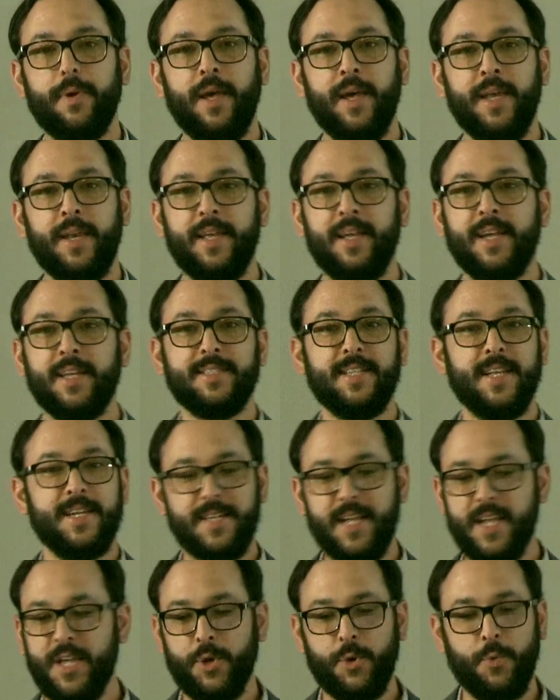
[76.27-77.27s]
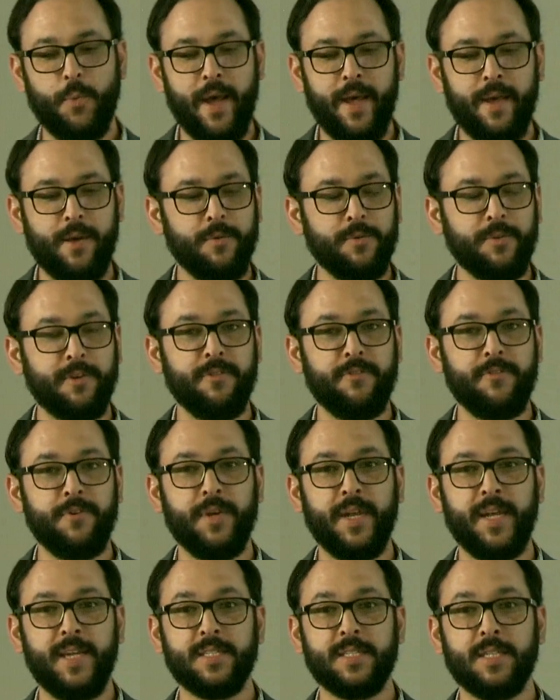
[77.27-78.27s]
and he gets that taken away only a
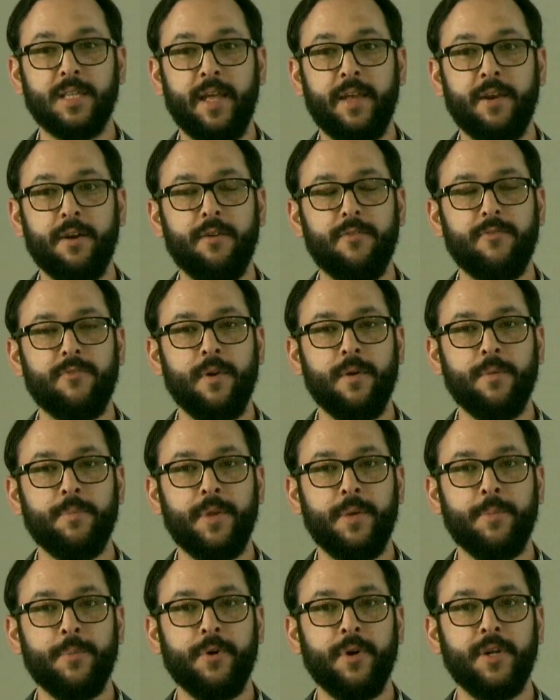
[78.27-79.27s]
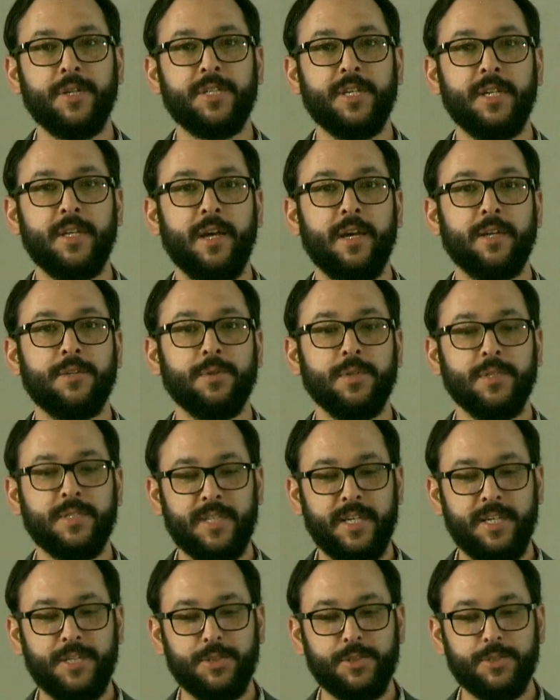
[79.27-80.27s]
few days later from the Immigration and
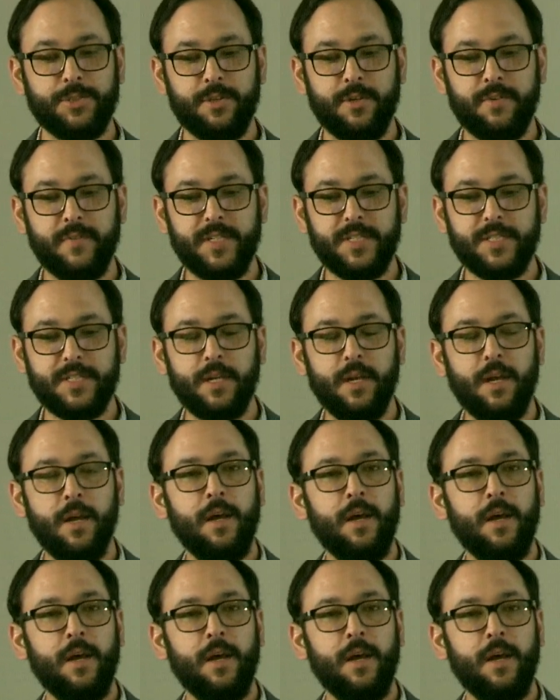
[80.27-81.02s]
Naturalization Service.